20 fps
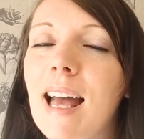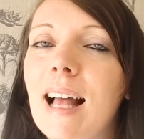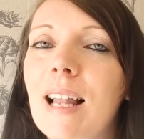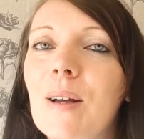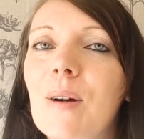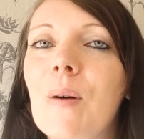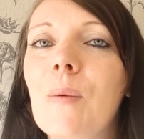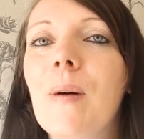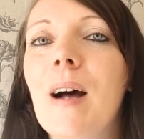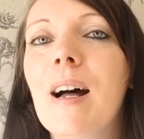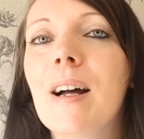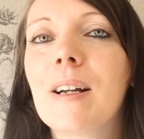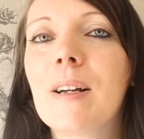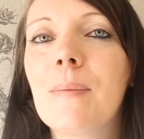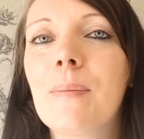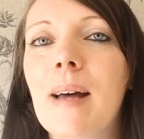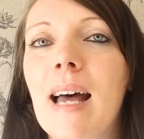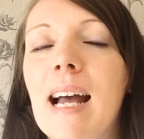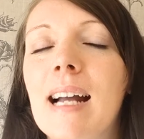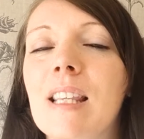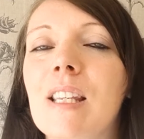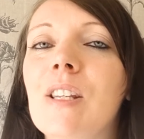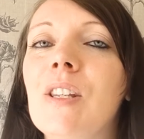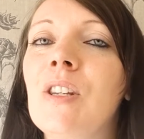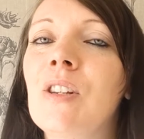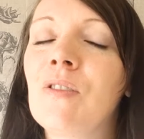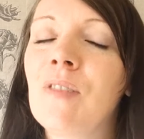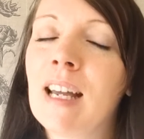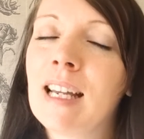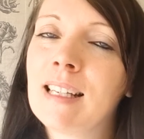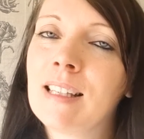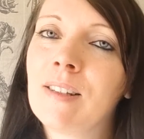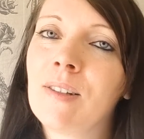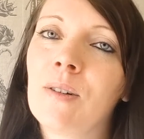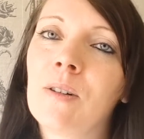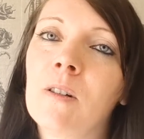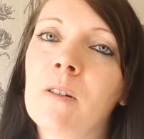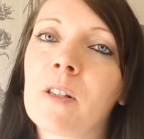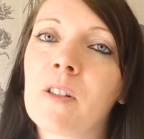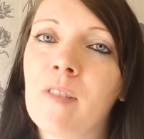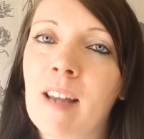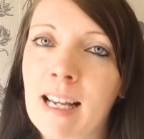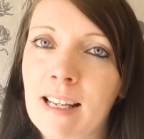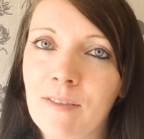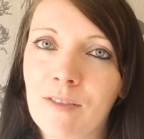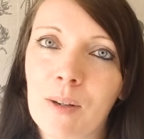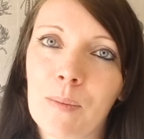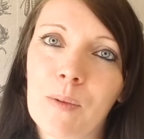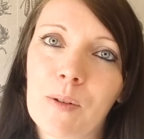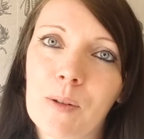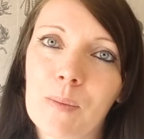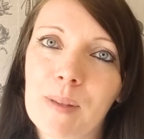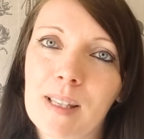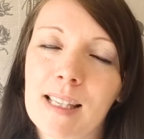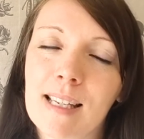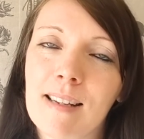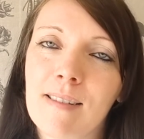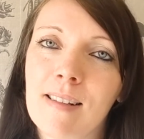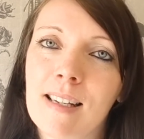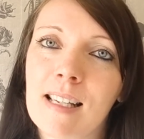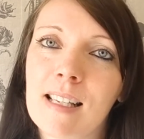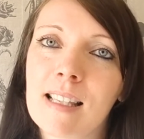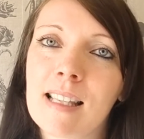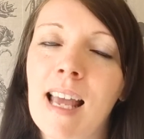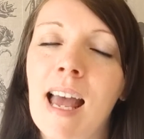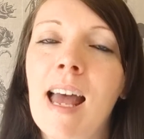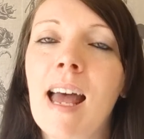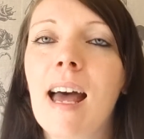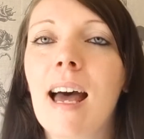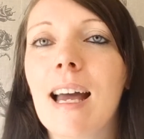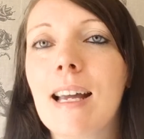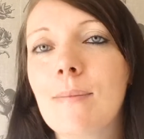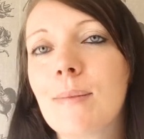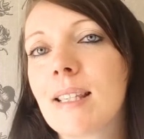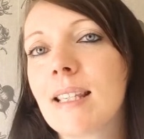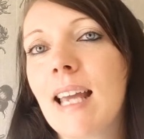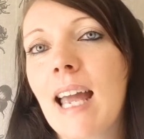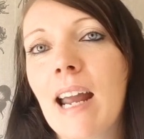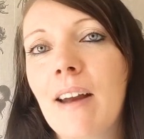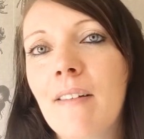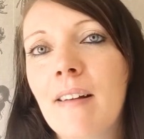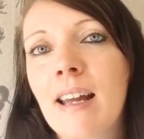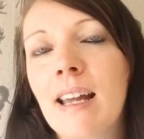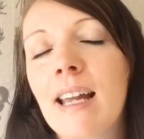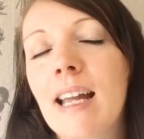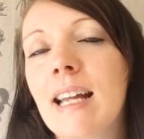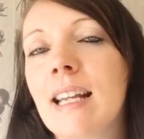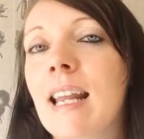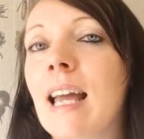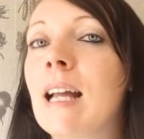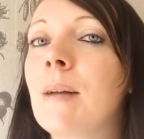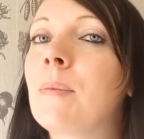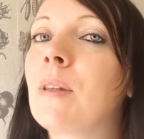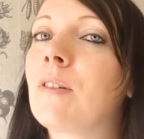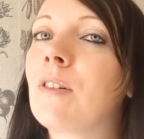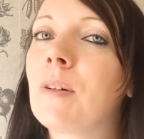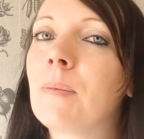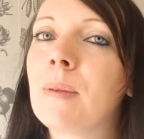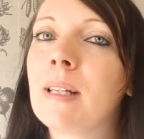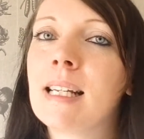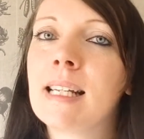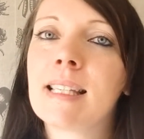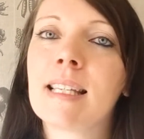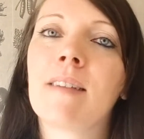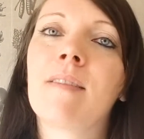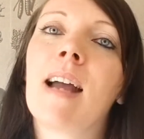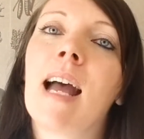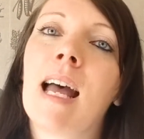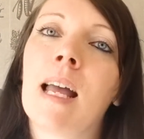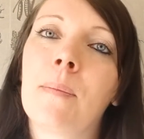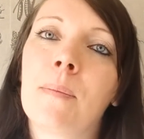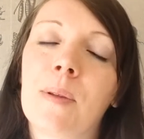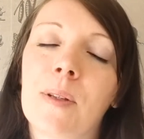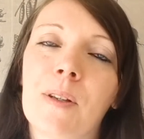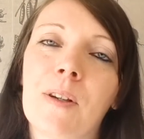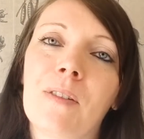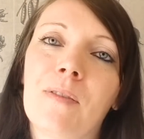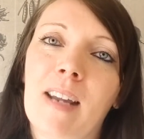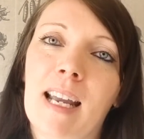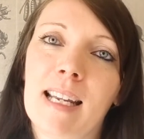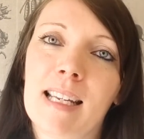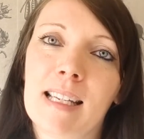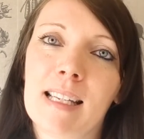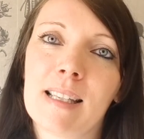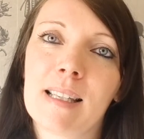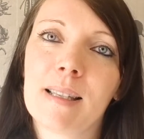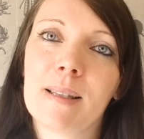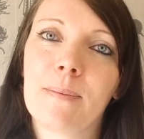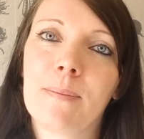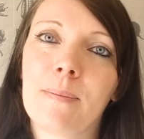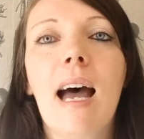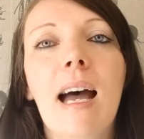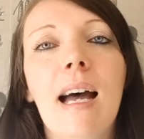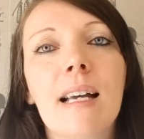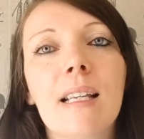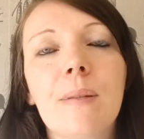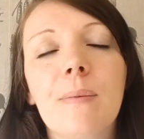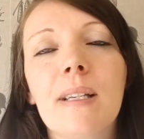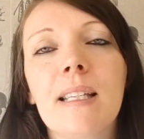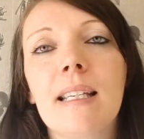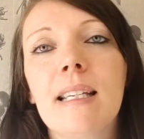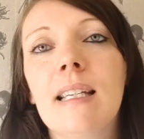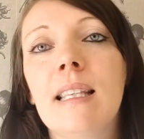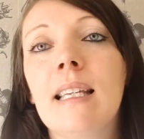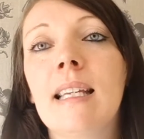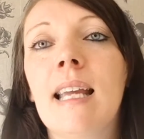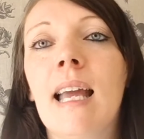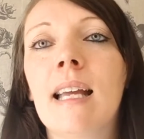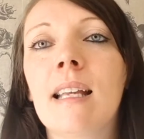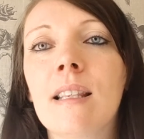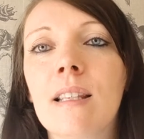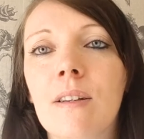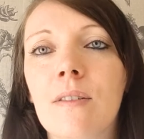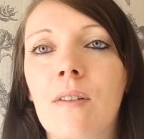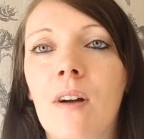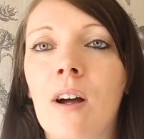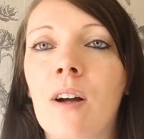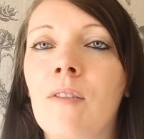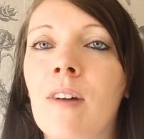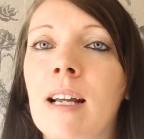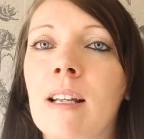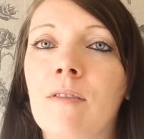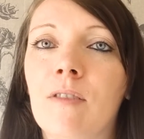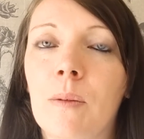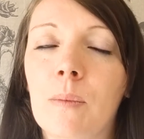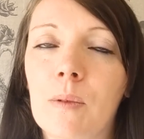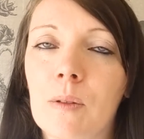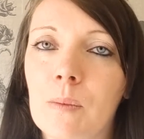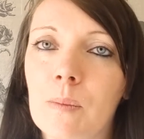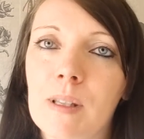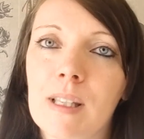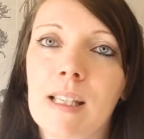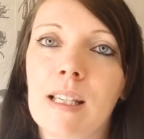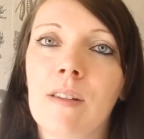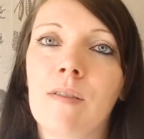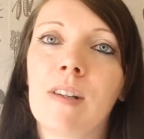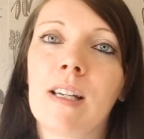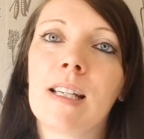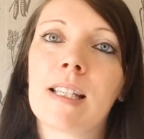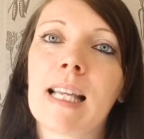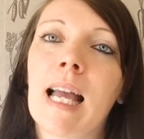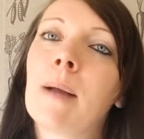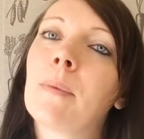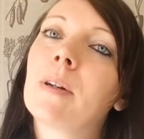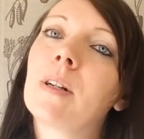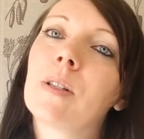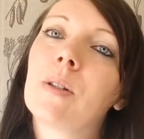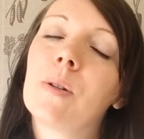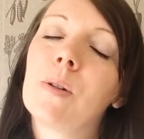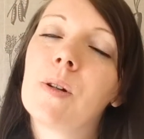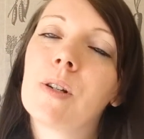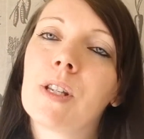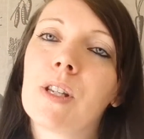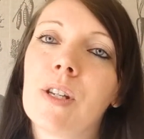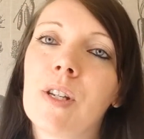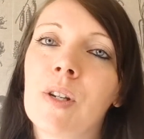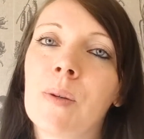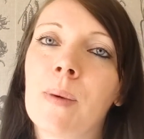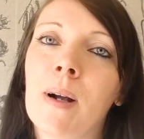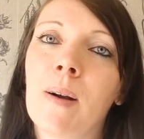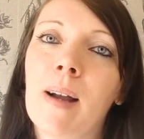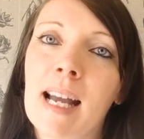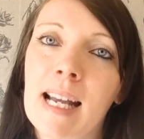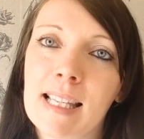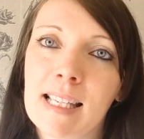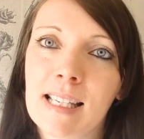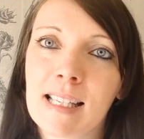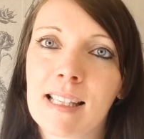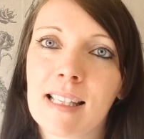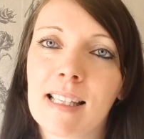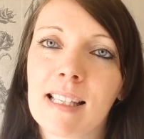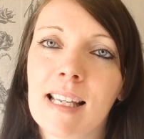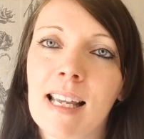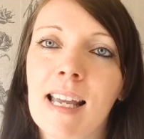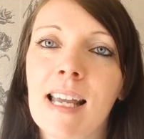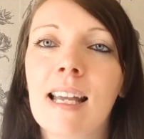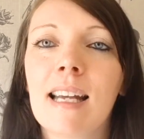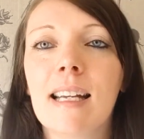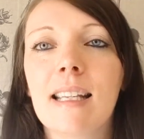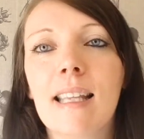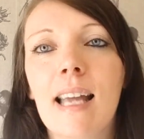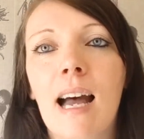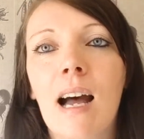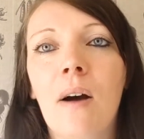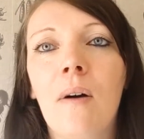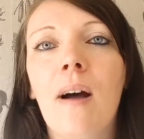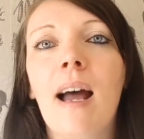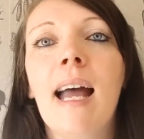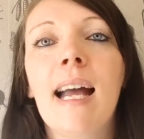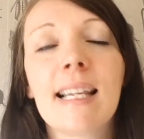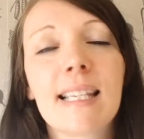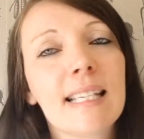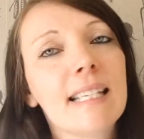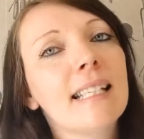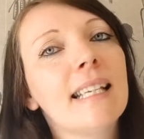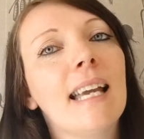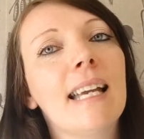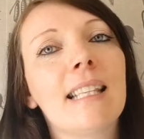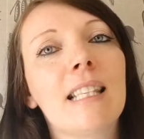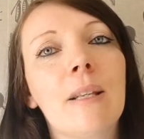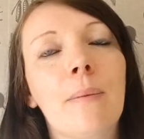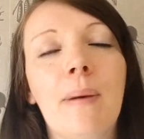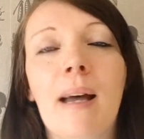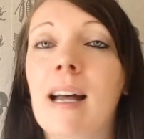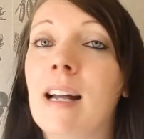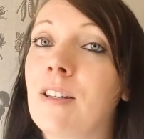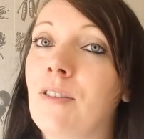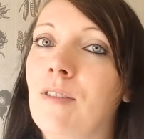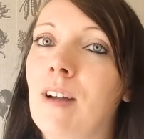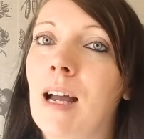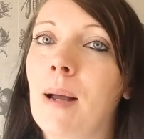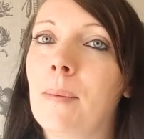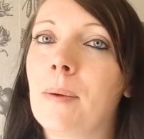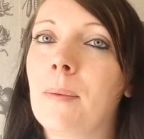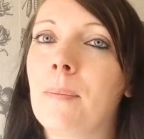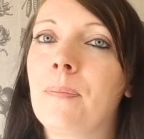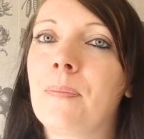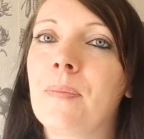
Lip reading: Hello and welcome back to New Writing Knows Writing from Home series. I'm Sarah and I'm the group leader at Amber Young Writers. As we near the end of our Writing from Home series, I'm going to talk to you about editing. Now, editing gets a bad rap.